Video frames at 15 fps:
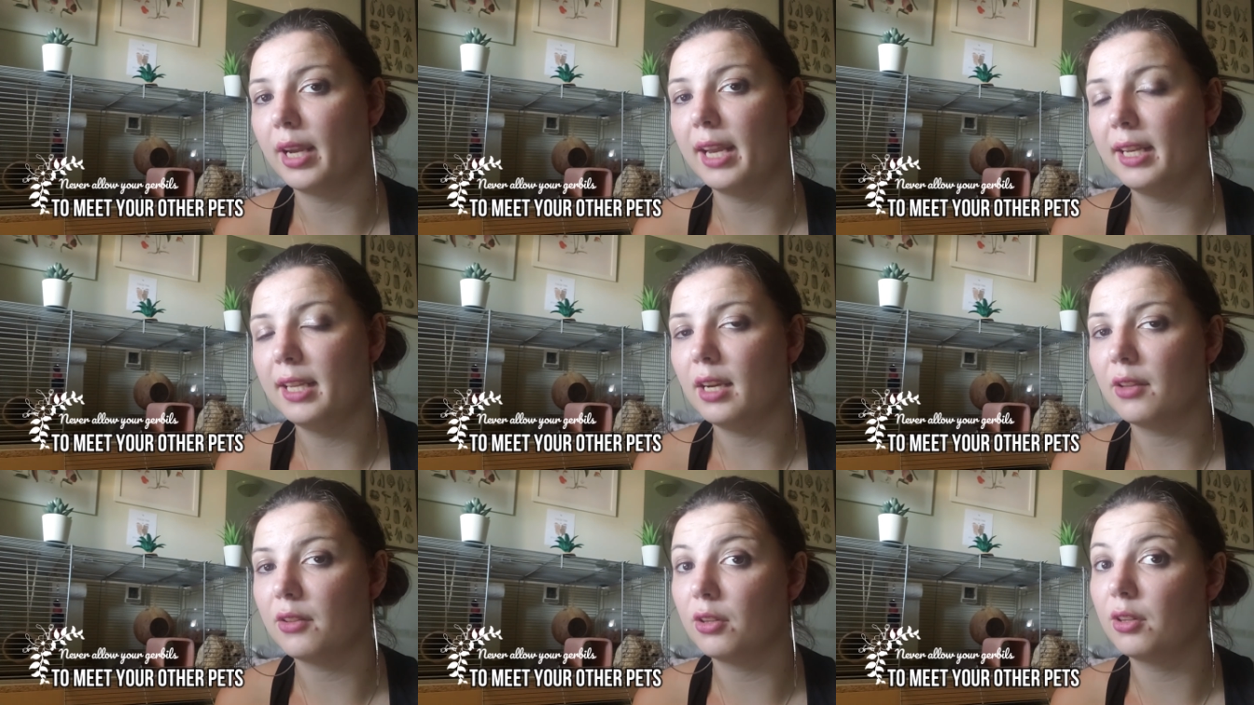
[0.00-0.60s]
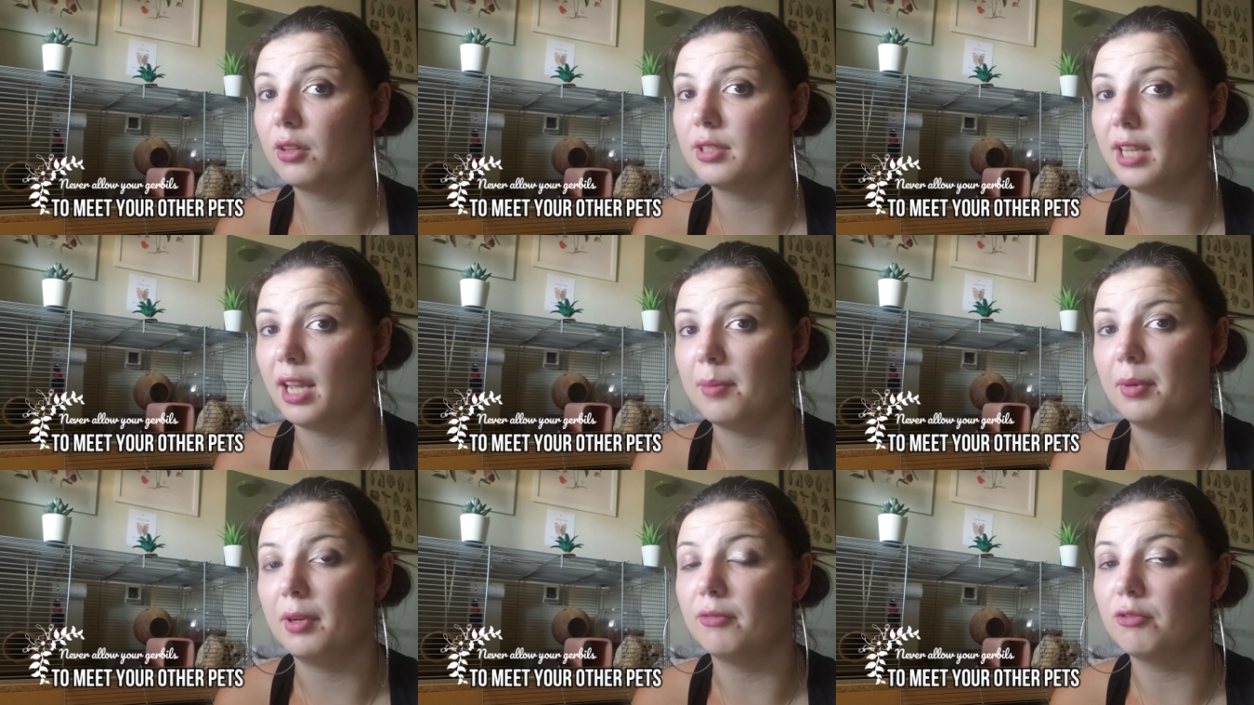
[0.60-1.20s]
any other
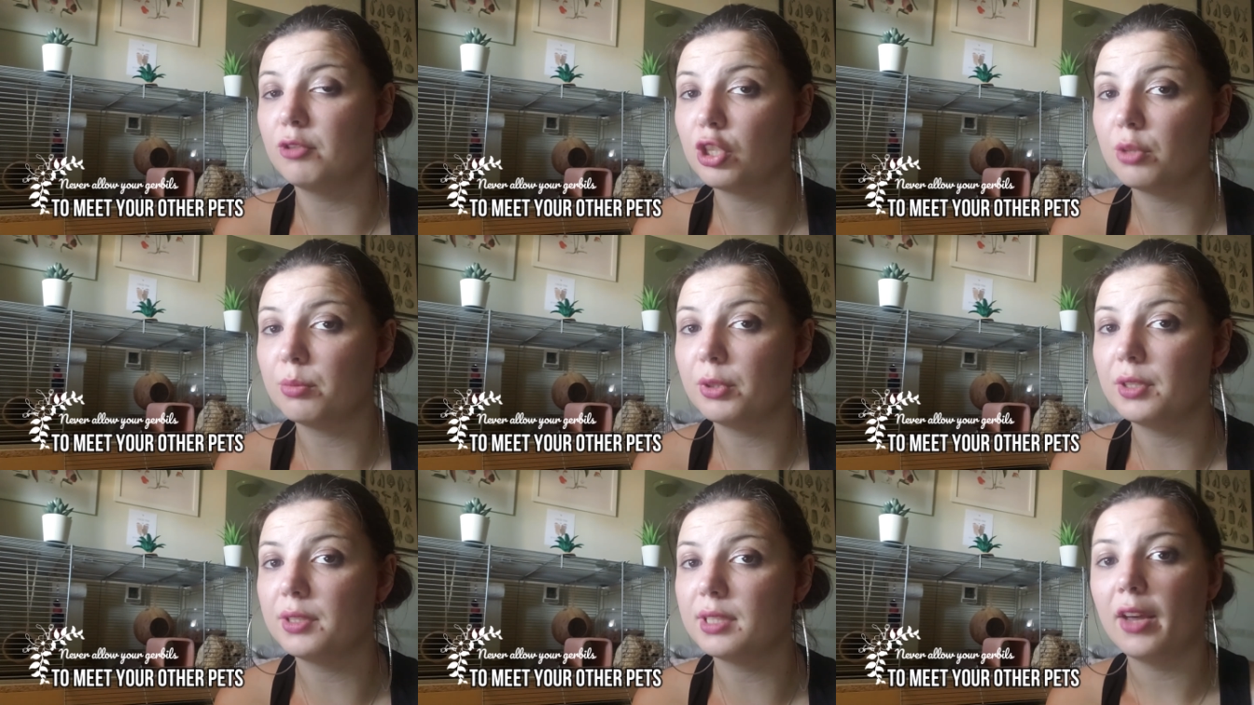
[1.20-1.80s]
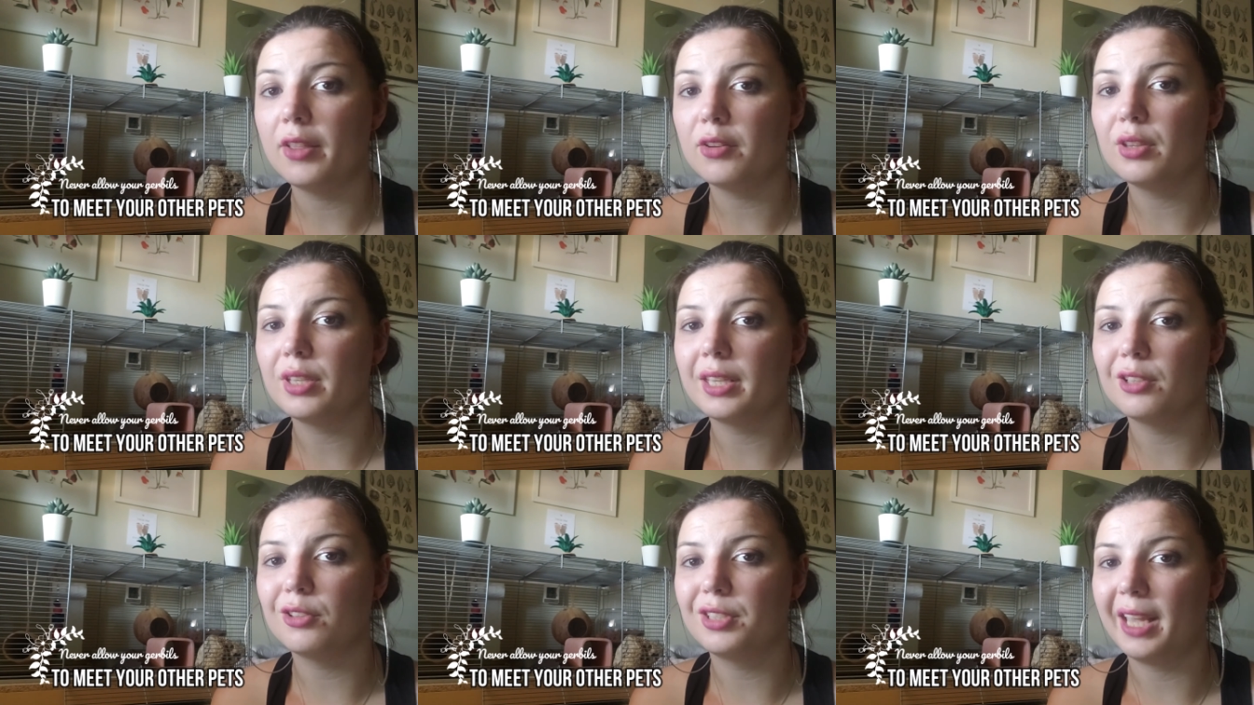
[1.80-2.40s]
type of gerbils other than
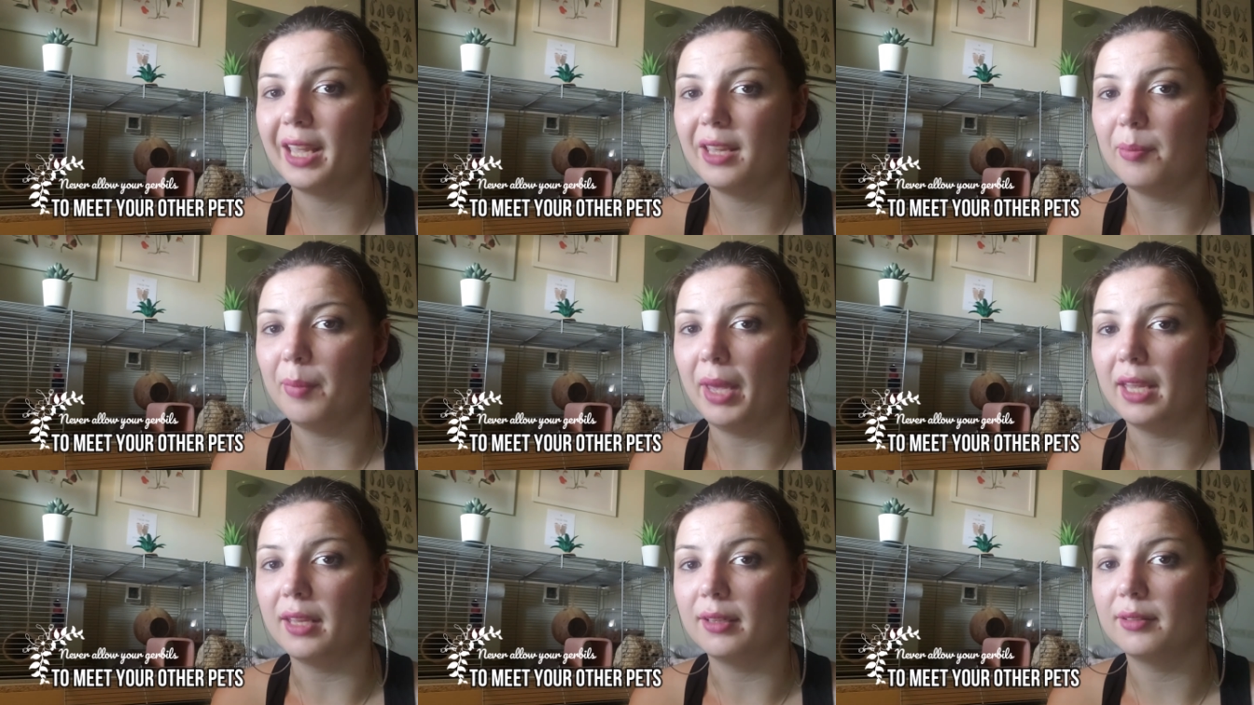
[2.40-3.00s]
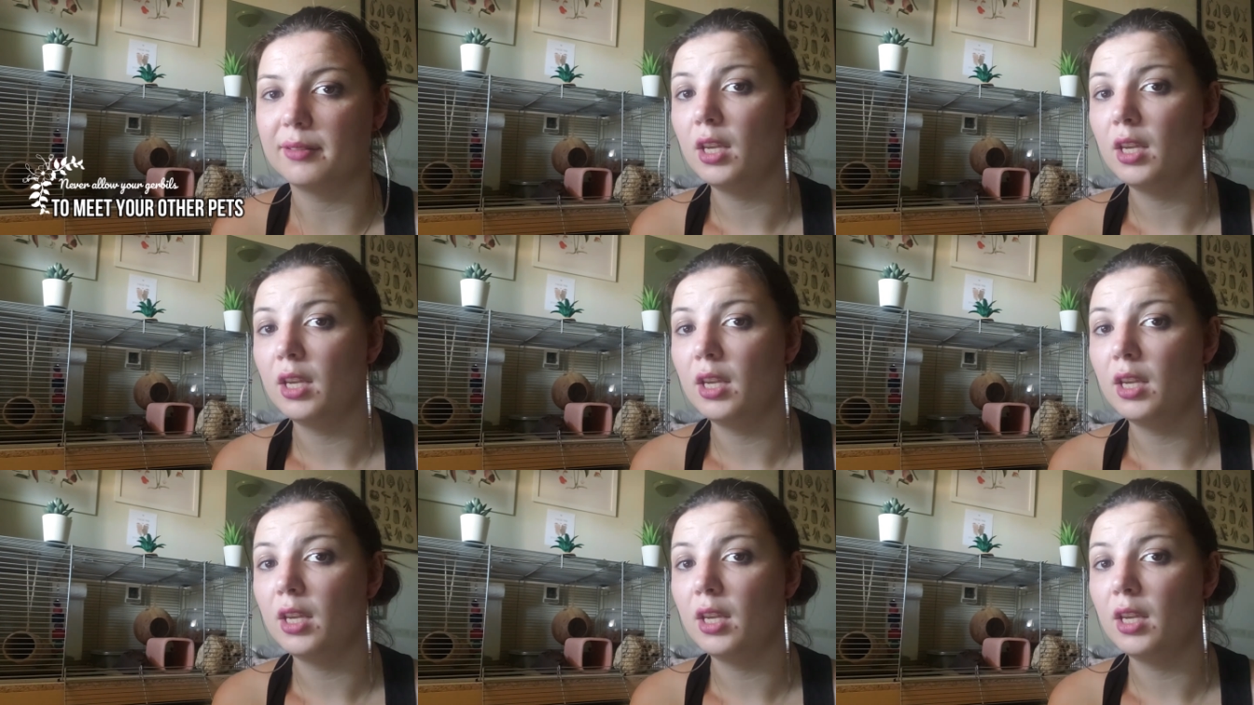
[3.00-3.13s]
their tank mate.